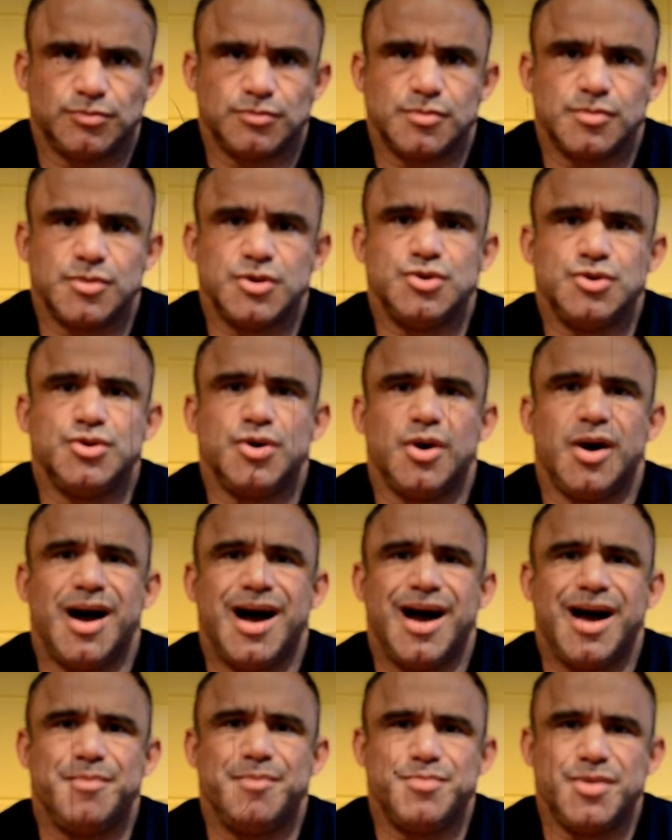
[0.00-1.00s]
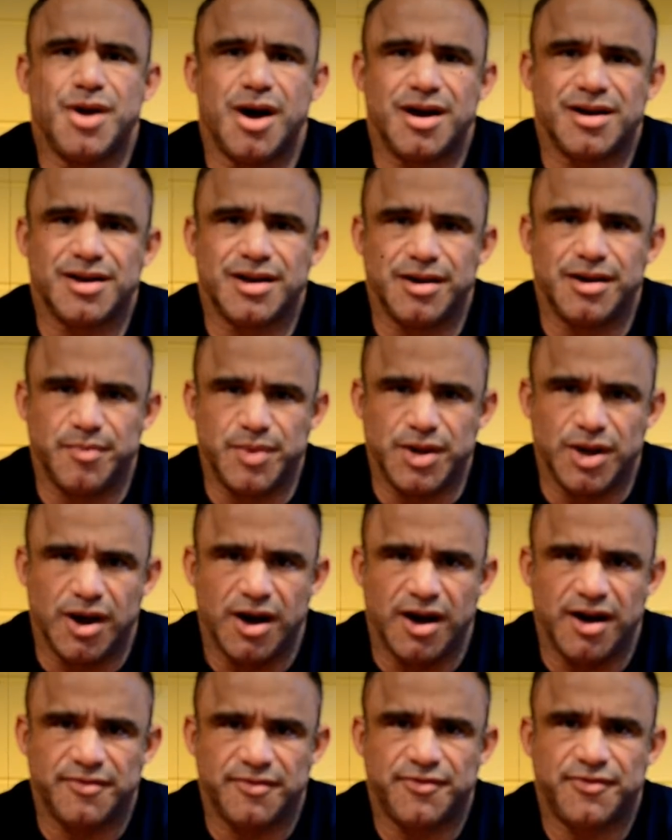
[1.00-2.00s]
You know I'm not going to be
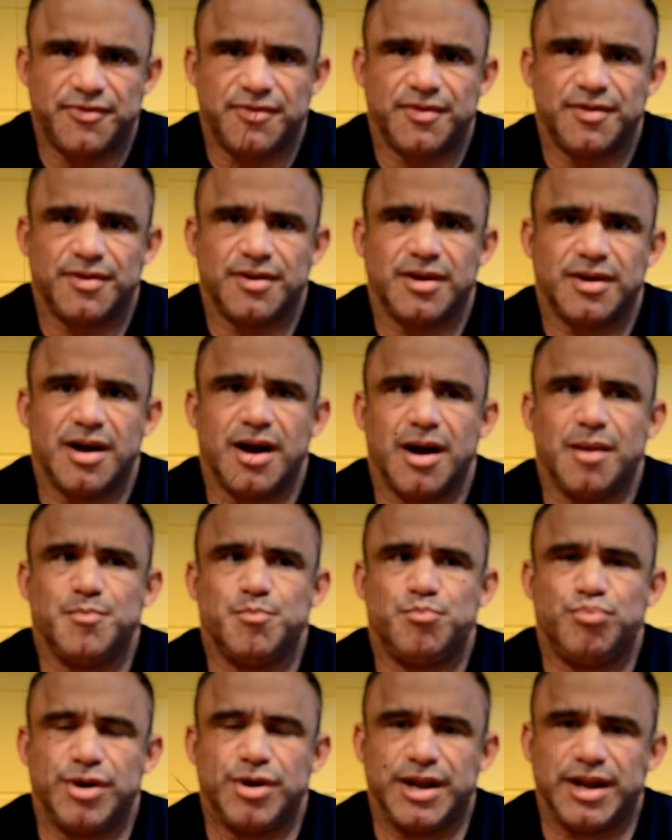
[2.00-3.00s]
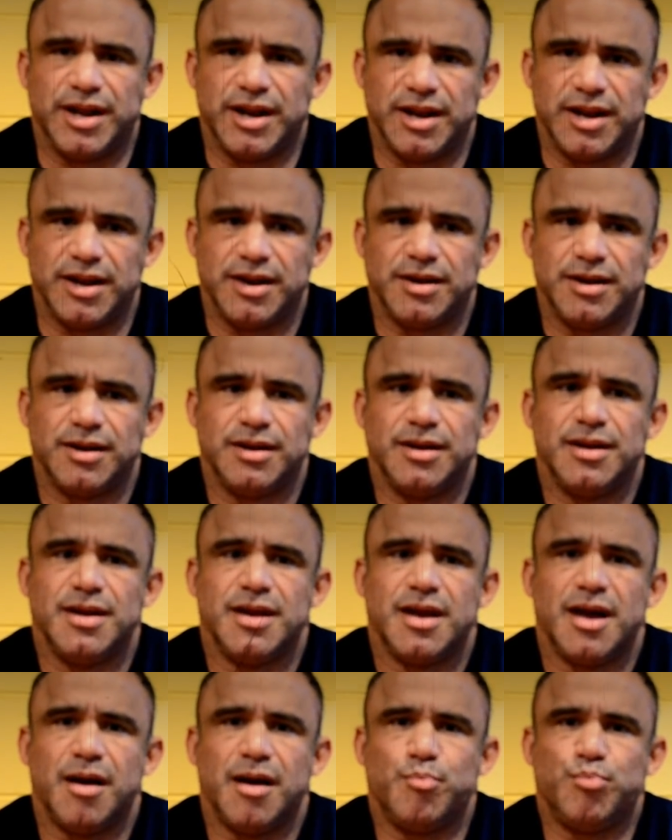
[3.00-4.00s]
off. I'm bringing it.
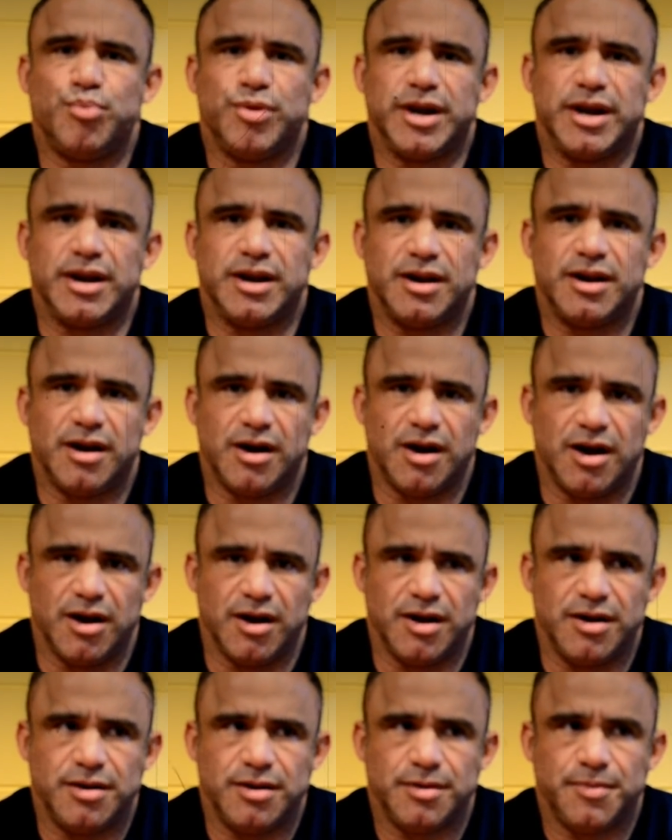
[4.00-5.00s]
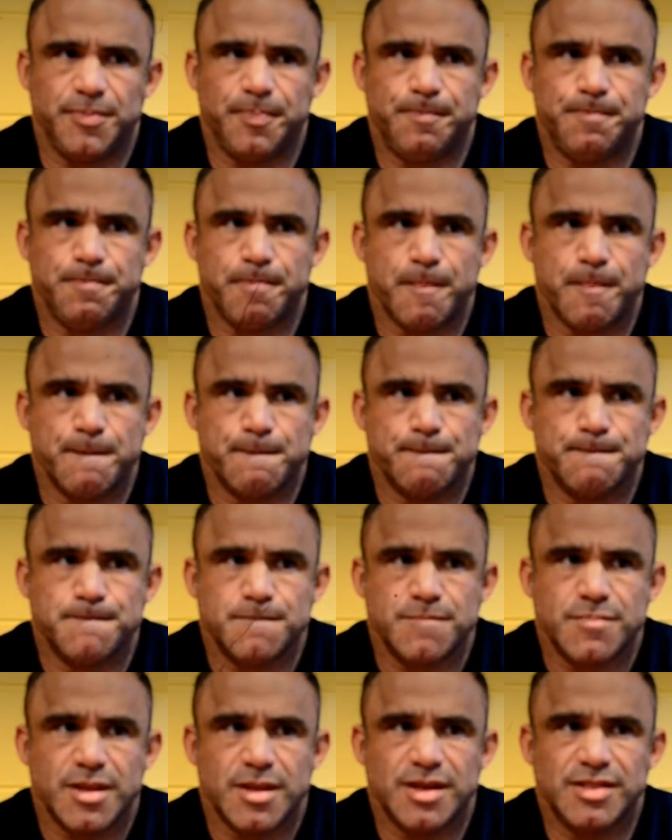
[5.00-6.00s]
I'm bringing it hard.
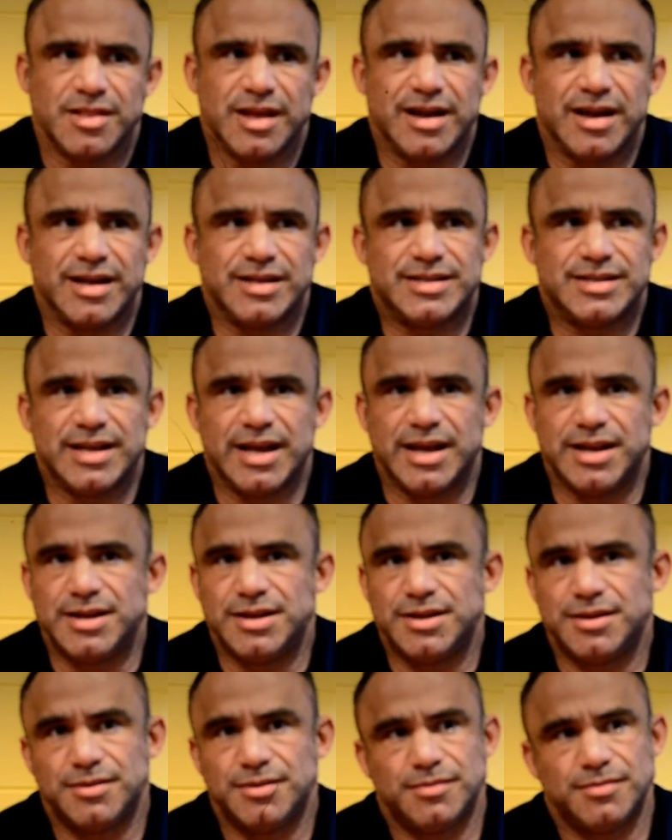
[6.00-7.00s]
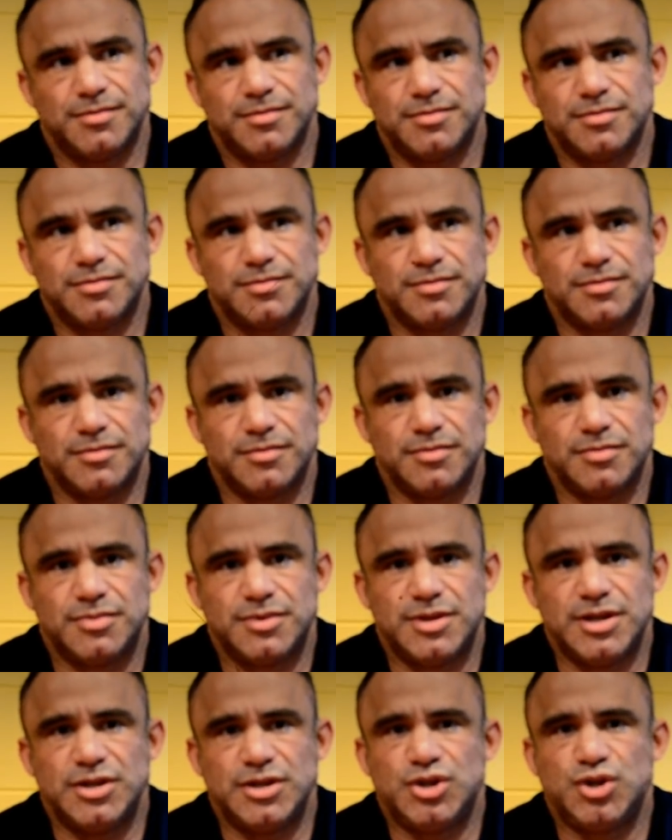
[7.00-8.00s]
And like I said,
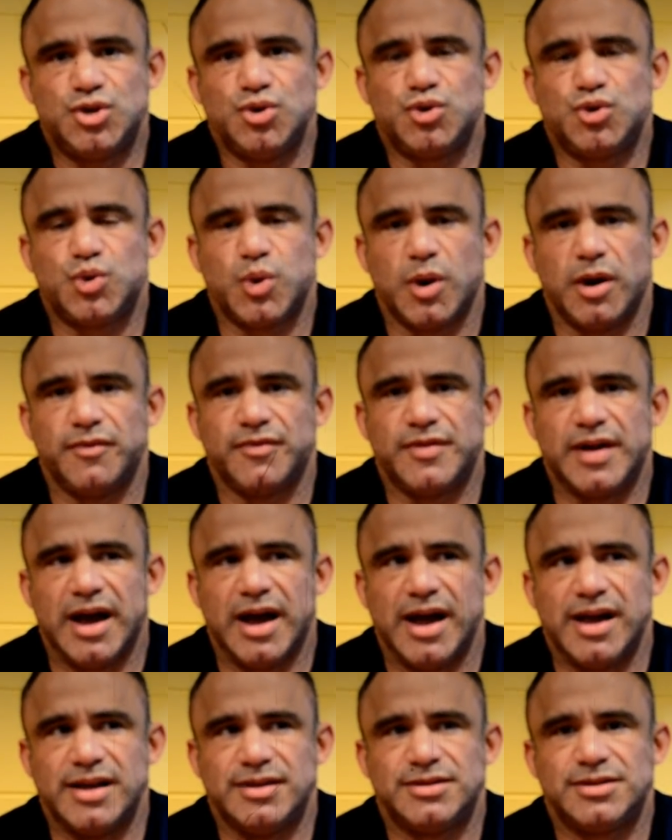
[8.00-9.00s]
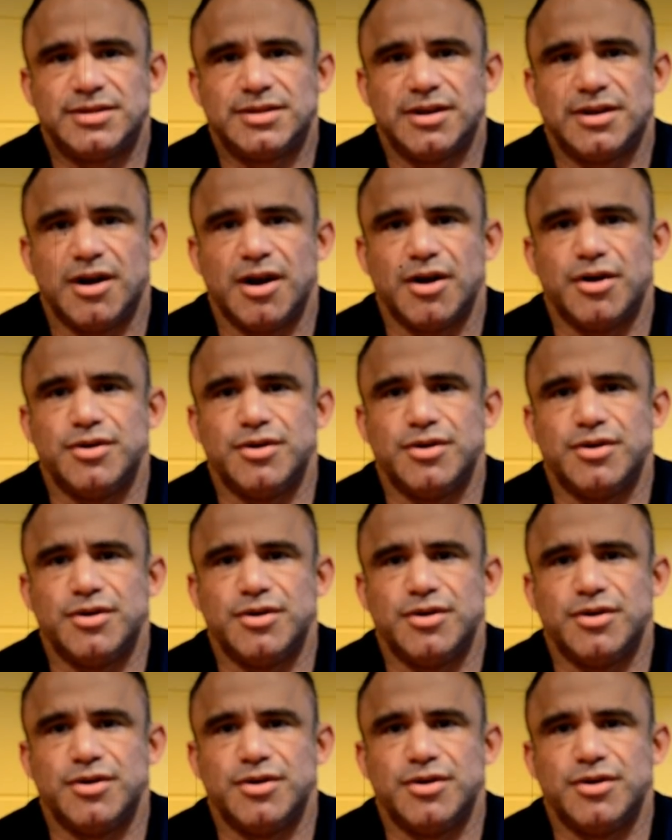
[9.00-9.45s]
these 212 guys are